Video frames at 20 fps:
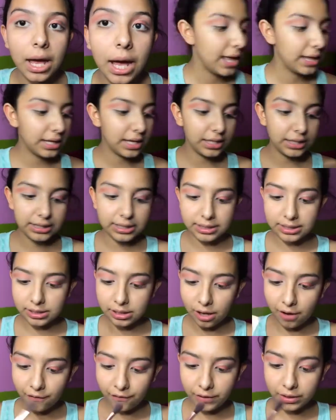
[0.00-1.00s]
And then to
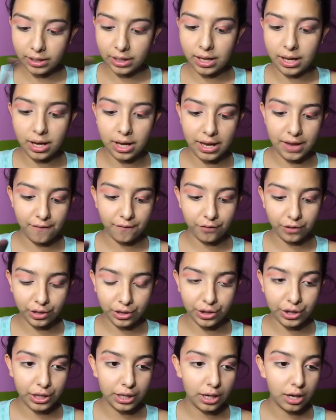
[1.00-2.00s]
soften
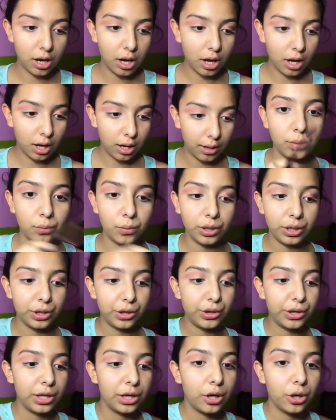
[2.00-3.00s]
everything up
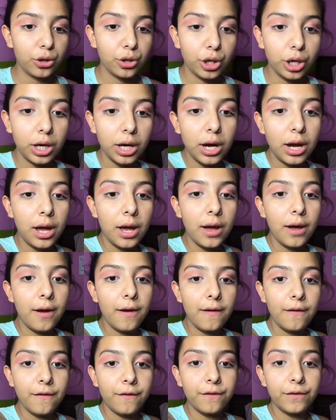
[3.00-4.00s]
with another
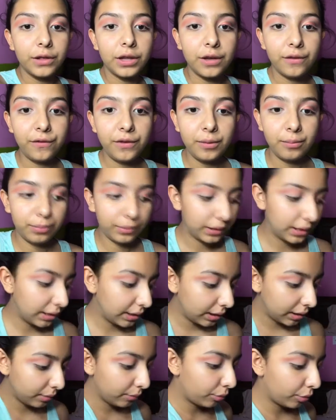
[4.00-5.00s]
fluffy
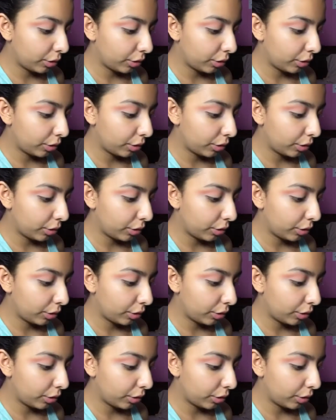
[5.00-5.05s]
blending